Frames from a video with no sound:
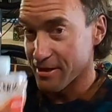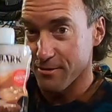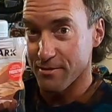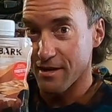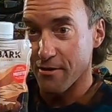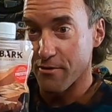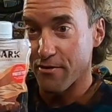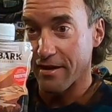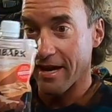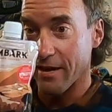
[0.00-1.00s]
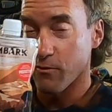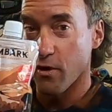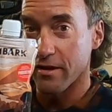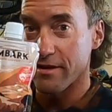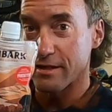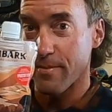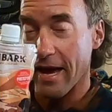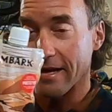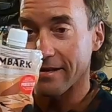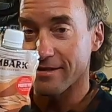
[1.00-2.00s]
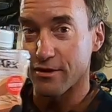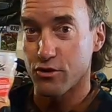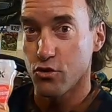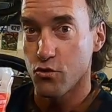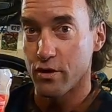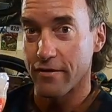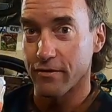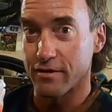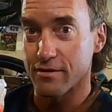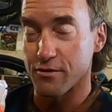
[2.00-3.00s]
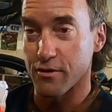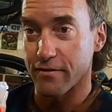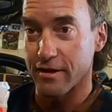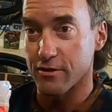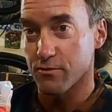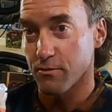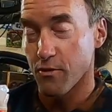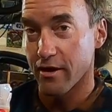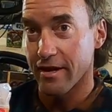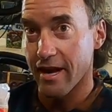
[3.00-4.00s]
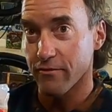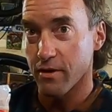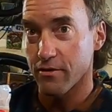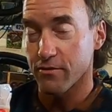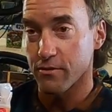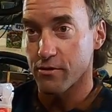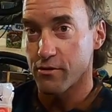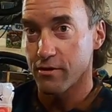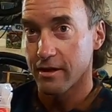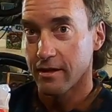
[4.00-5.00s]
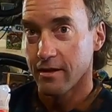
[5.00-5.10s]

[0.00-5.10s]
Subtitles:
This was the other thing. I had one of these packets in 2 different servings, one halfway through,